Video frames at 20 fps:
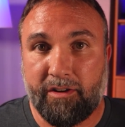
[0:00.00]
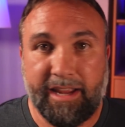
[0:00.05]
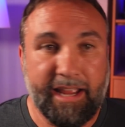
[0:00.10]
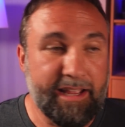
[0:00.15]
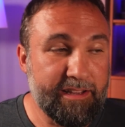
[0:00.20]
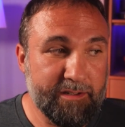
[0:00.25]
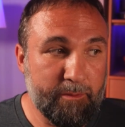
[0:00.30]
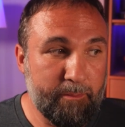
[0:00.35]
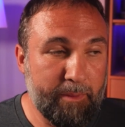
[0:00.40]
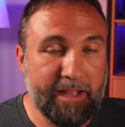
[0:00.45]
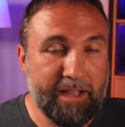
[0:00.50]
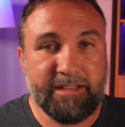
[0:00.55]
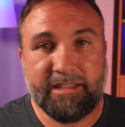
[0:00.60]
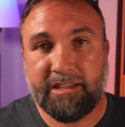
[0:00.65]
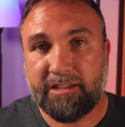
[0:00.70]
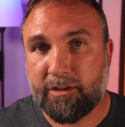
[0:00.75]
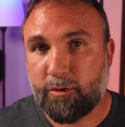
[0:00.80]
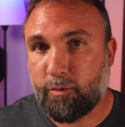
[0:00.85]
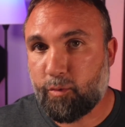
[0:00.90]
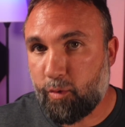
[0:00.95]
Castle Pines
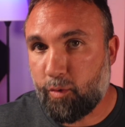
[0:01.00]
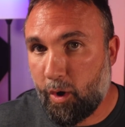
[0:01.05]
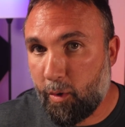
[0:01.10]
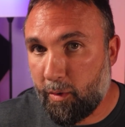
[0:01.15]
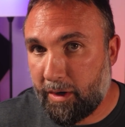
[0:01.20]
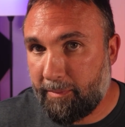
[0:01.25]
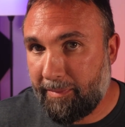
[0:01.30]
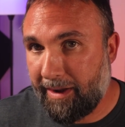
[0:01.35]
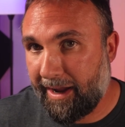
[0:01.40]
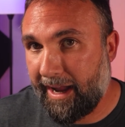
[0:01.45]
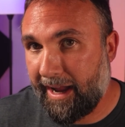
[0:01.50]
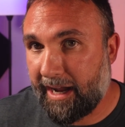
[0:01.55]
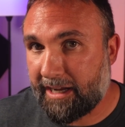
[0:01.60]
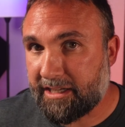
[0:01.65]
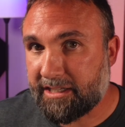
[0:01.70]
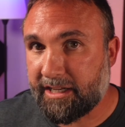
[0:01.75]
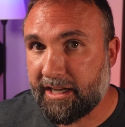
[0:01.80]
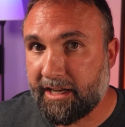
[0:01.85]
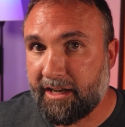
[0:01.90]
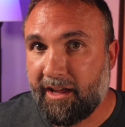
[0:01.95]
isn't growing by
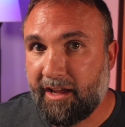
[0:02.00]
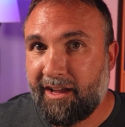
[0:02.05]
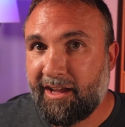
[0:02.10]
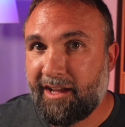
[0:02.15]
accident.